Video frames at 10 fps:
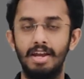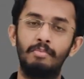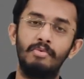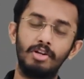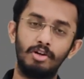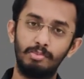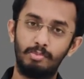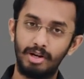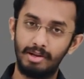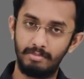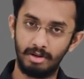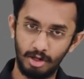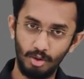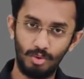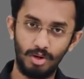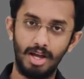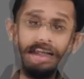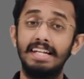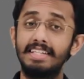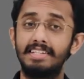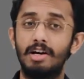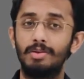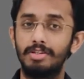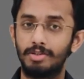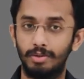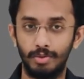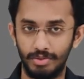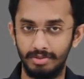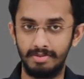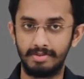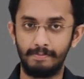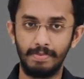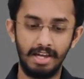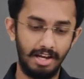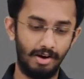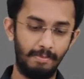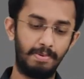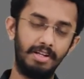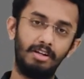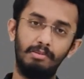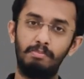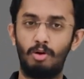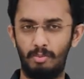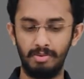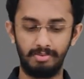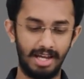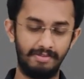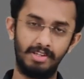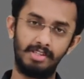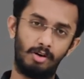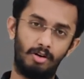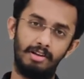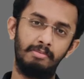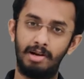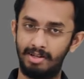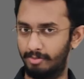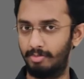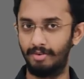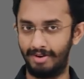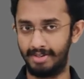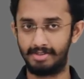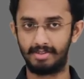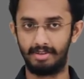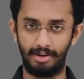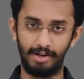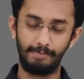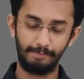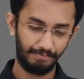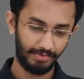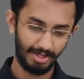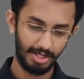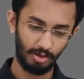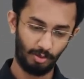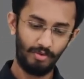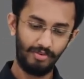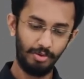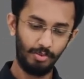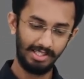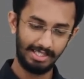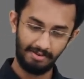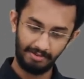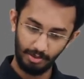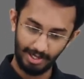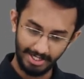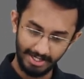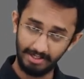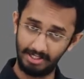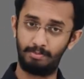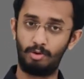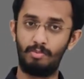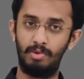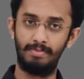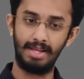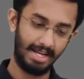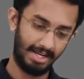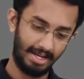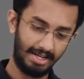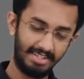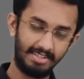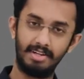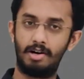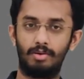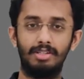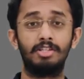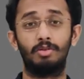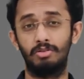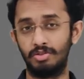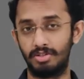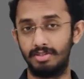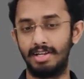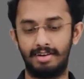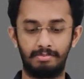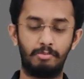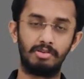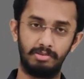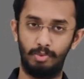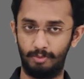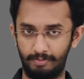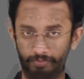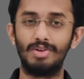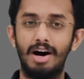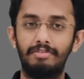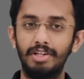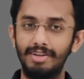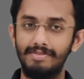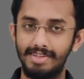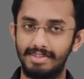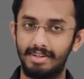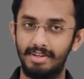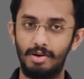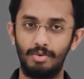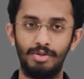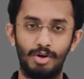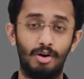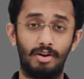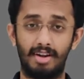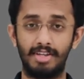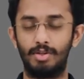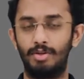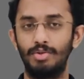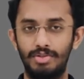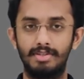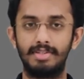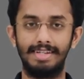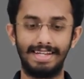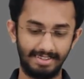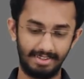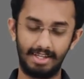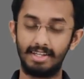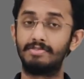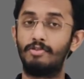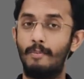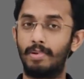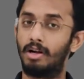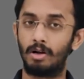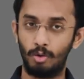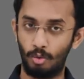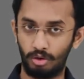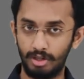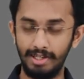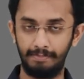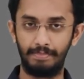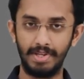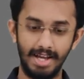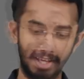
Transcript: Now moving on to point number two, list down the solutions. Now a particular problem can be solved in multiple ways, right? So what we do is, after you identify the problem, list down the solutions that are possible. So after you have listed down your solutions, next thing is forming a core team.